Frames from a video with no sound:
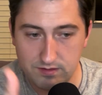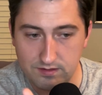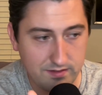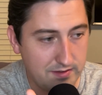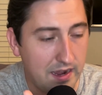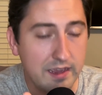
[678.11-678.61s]

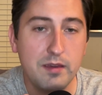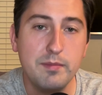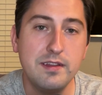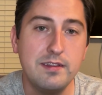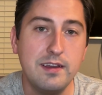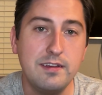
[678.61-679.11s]

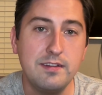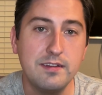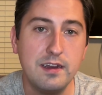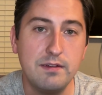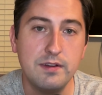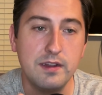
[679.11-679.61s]
documentation
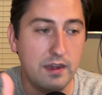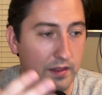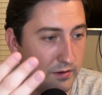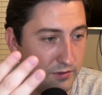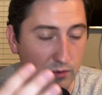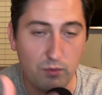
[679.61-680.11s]
of it.
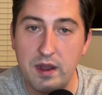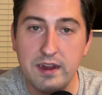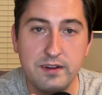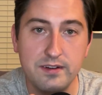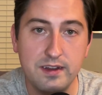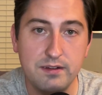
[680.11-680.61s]
There's a
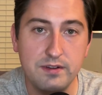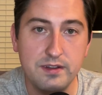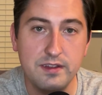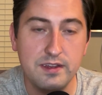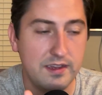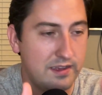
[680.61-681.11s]
record of it.